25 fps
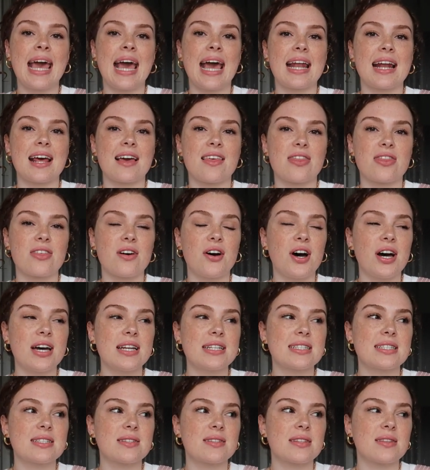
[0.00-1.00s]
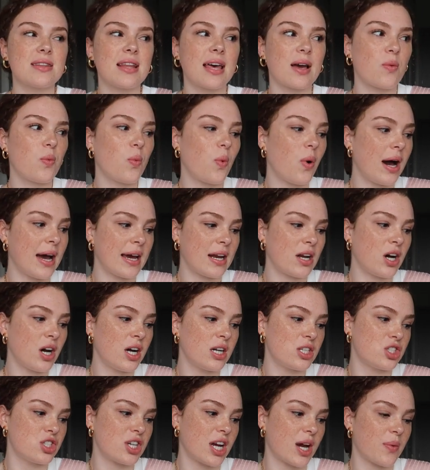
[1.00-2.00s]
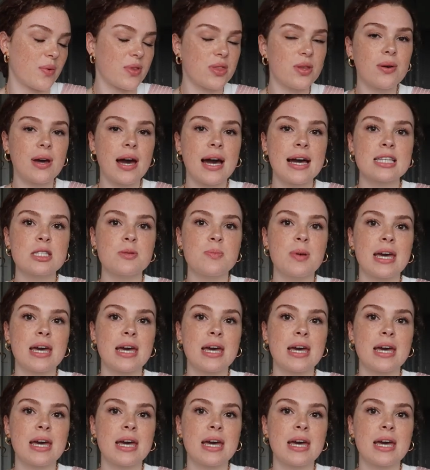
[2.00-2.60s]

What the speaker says: and I thought, like, why not share with you guys,